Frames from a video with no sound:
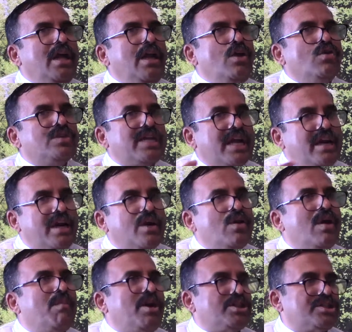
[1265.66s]
you surrender to
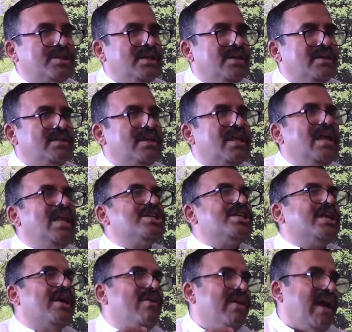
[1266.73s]
a master, the realization
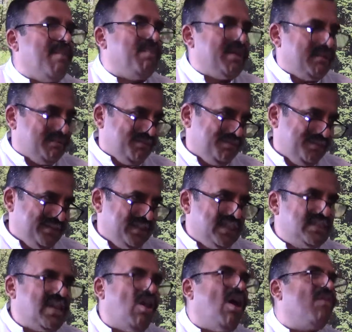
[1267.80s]
cannot happen. This
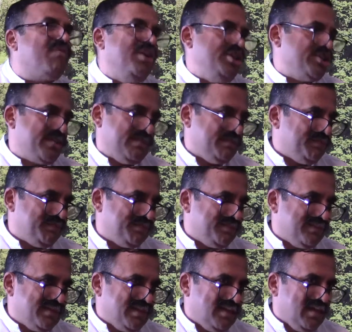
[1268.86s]
is the law of nature.
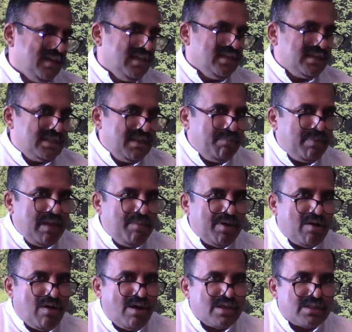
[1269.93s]
Simply
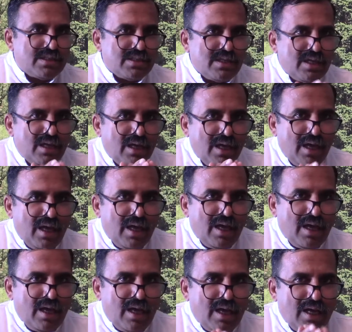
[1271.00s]
because
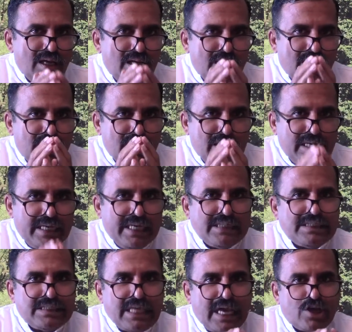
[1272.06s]
it
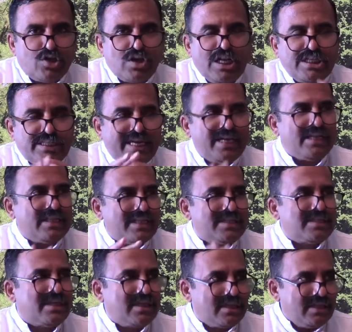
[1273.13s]
is actually said
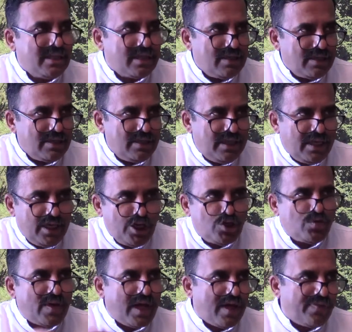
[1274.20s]
this the
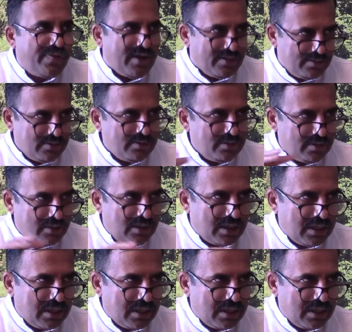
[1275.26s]
Ishvara Adna, the